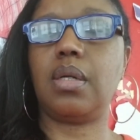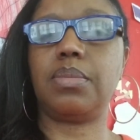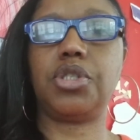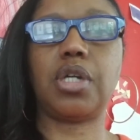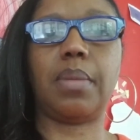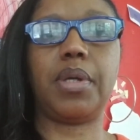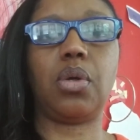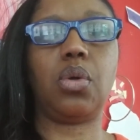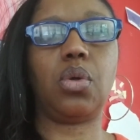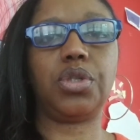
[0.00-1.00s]
shopping
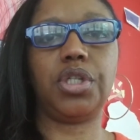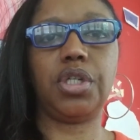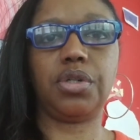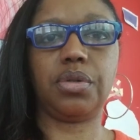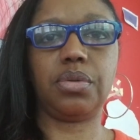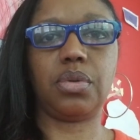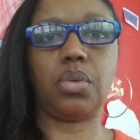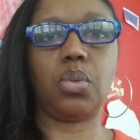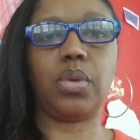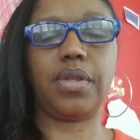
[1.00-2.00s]
all year
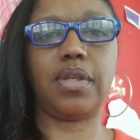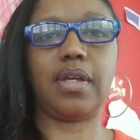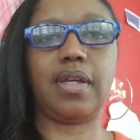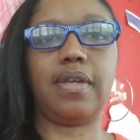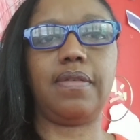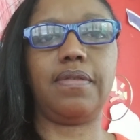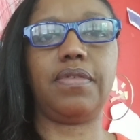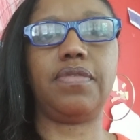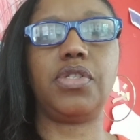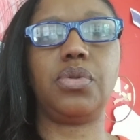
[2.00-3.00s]
with a
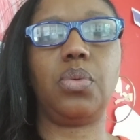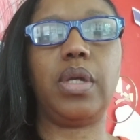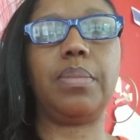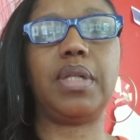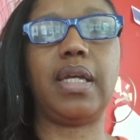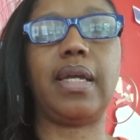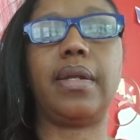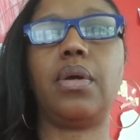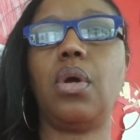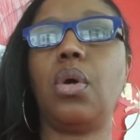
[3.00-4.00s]
52-week
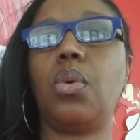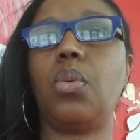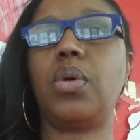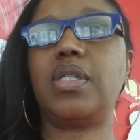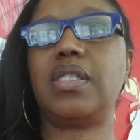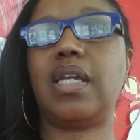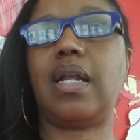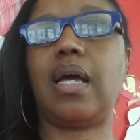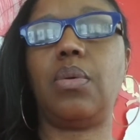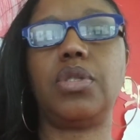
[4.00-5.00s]
plan was that
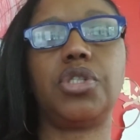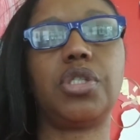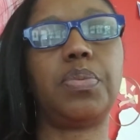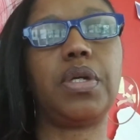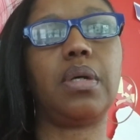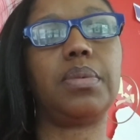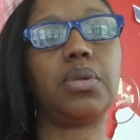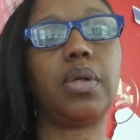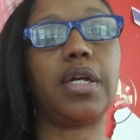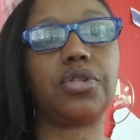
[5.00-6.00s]
I would just pick up
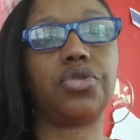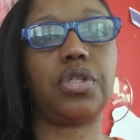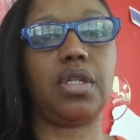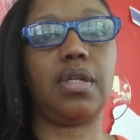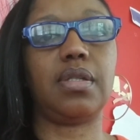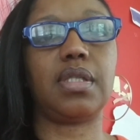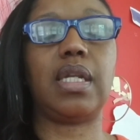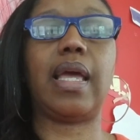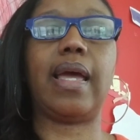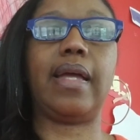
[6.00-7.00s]
little extra things
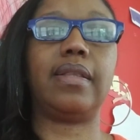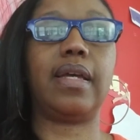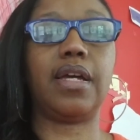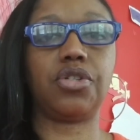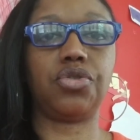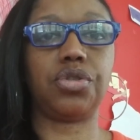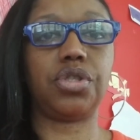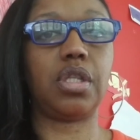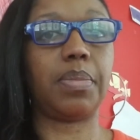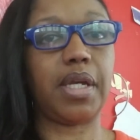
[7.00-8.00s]
and add the extra
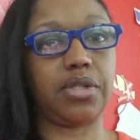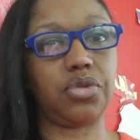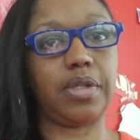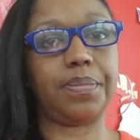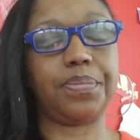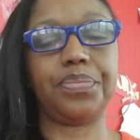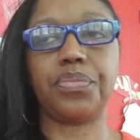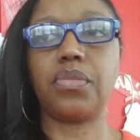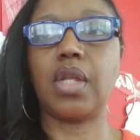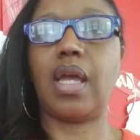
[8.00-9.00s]
to the pantry.
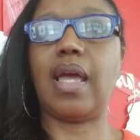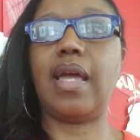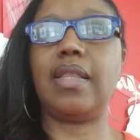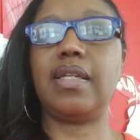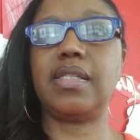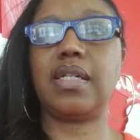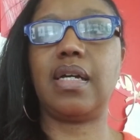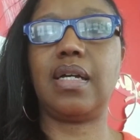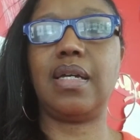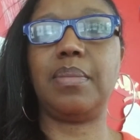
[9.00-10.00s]
And this
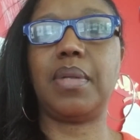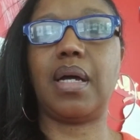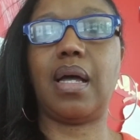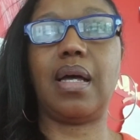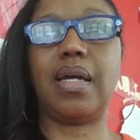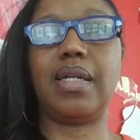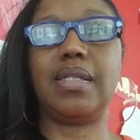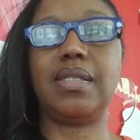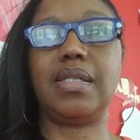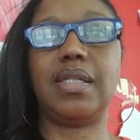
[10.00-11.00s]
time I
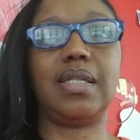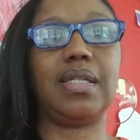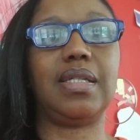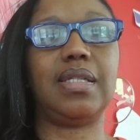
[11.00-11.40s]
did